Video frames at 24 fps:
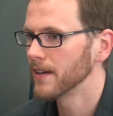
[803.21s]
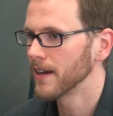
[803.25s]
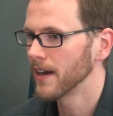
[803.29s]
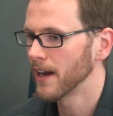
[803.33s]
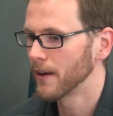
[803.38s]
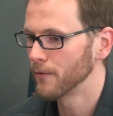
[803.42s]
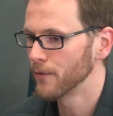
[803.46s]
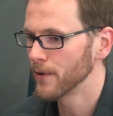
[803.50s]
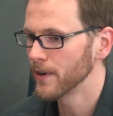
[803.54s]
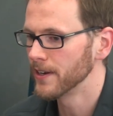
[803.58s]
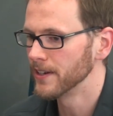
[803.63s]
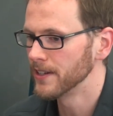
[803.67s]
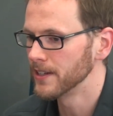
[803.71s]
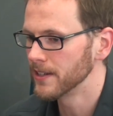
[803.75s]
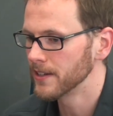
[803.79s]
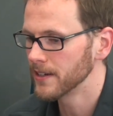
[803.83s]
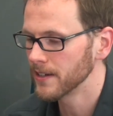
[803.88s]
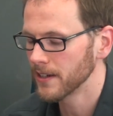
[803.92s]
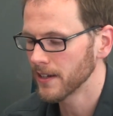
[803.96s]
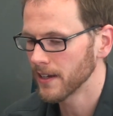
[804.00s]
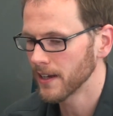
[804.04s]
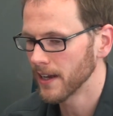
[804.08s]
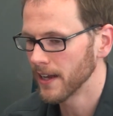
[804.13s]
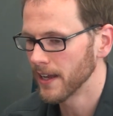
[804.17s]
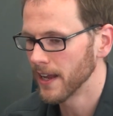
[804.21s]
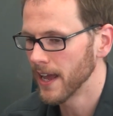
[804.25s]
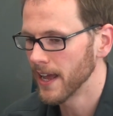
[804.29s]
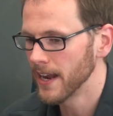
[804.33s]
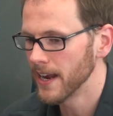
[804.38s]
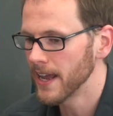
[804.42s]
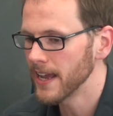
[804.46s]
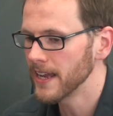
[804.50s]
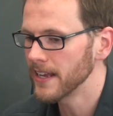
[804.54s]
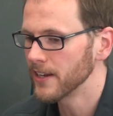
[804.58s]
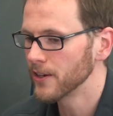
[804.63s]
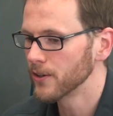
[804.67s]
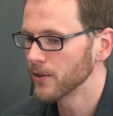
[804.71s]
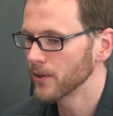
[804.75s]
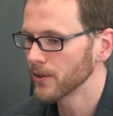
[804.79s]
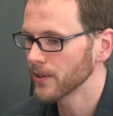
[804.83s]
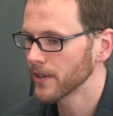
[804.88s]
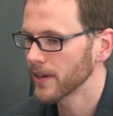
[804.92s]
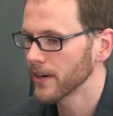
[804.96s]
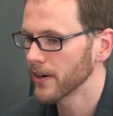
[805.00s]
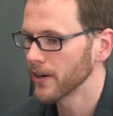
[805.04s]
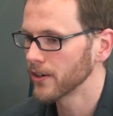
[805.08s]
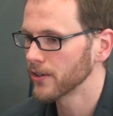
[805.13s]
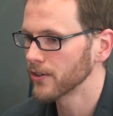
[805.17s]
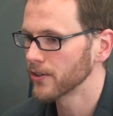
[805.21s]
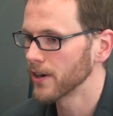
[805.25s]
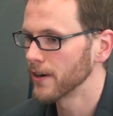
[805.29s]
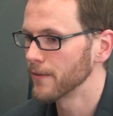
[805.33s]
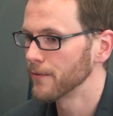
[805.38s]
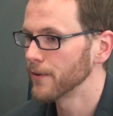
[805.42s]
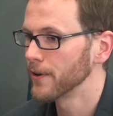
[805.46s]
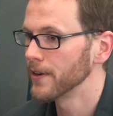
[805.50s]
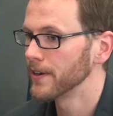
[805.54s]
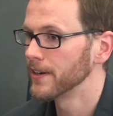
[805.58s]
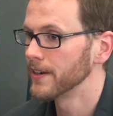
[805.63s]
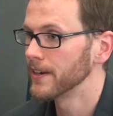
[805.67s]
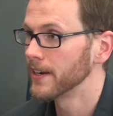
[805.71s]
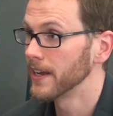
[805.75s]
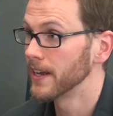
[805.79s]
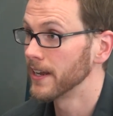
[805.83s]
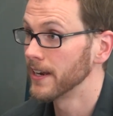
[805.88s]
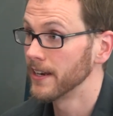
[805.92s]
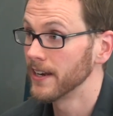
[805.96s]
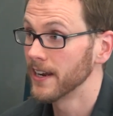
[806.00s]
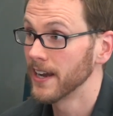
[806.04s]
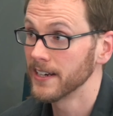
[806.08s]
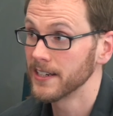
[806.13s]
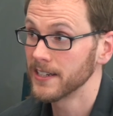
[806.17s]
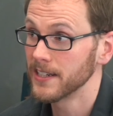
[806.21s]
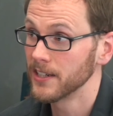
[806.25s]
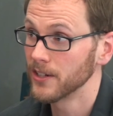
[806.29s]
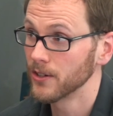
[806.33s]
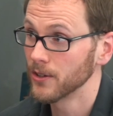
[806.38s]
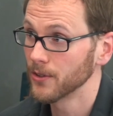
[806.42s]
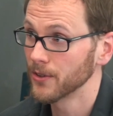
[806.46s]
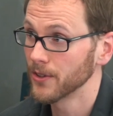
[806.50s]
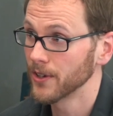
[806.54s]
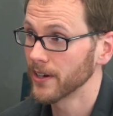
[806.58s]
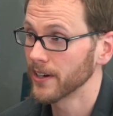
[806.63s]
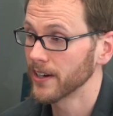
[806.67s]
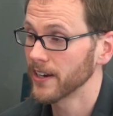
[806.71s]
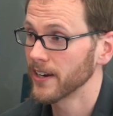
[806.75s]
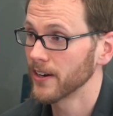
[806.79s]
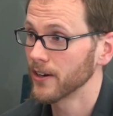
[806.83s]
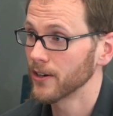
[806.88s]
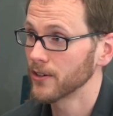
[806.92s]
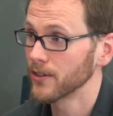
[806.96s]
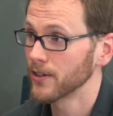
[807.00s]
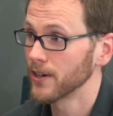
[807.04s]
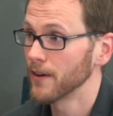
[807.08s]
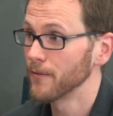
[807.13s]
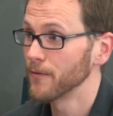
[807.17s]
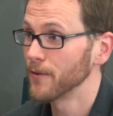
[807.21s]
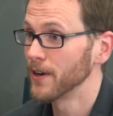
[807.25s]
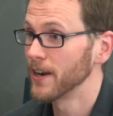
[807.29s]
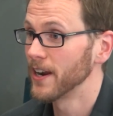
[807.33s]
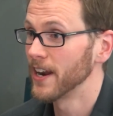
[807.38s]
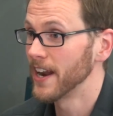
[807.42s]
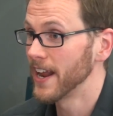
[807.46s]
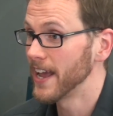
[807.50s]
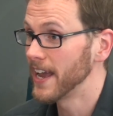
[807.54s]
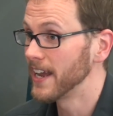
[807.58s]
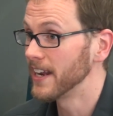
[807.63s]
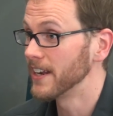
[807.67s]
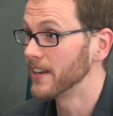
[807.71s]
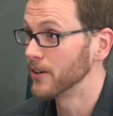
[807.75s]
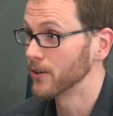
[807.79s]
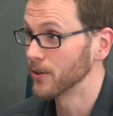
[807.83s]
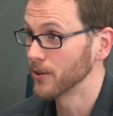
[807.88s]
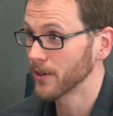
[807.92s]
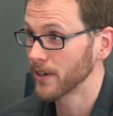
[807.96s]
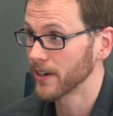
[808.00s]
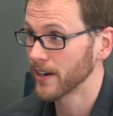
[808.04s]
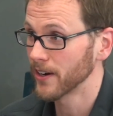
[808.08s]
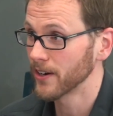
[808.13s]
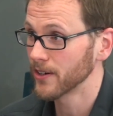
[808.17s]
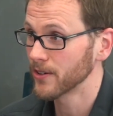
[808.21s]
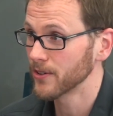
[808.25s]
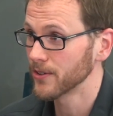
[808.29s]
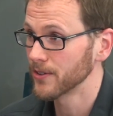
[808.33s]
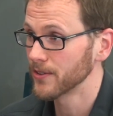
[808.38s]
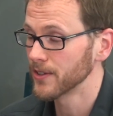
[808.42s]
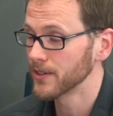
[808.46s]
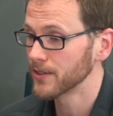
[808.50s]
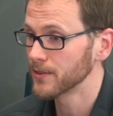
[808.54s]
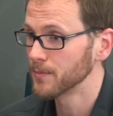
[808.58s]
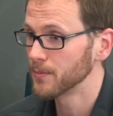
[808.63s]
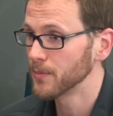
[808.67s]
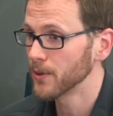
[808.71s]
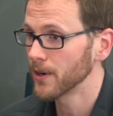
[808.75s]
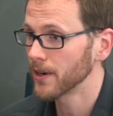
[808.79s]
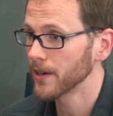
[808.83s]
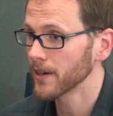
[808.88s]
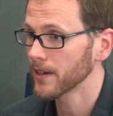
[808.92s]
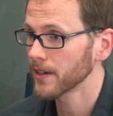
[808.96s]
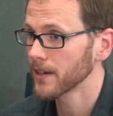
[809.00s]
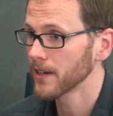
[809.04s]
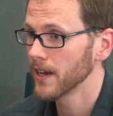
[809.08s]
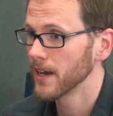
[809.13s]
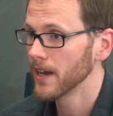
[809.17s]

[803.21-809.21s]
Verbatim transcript: I've written an eight-year-old character, I've written a nineteen-year-old character, and I've written an eighty-year-old character in this book.